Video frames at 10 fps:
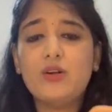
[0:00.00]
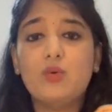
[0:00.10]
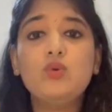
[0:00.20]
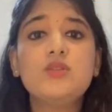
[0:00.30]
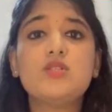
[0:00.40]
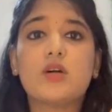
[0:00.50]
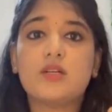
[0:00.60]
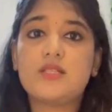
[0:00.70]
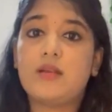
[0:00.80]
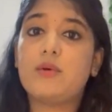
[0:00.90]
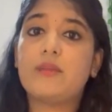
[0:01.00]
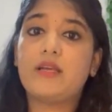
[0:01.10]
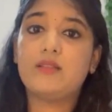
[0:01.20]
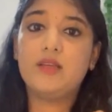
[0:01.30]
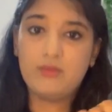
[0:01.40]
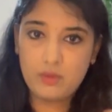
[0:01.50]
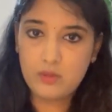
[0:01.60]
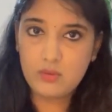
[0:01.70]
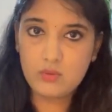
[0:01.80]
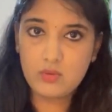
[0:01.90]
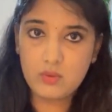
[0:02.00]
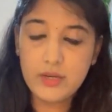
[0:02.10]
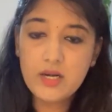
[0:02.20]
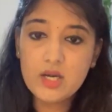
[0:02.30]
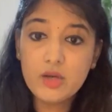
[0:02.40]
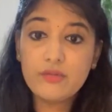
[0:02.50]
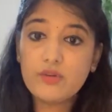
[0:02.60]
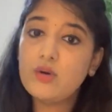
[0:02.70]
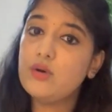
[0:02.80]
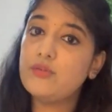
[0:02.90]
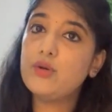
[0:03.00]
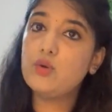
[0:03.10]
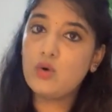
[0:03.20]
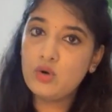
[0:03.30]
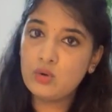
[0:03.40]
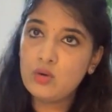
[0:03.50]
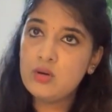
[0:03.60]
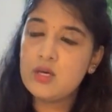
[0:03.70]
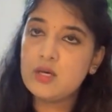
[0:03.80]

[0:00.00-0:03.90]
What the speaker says: Who is Dr. Zainab ma'am? I think everyone would know it. If you don't know,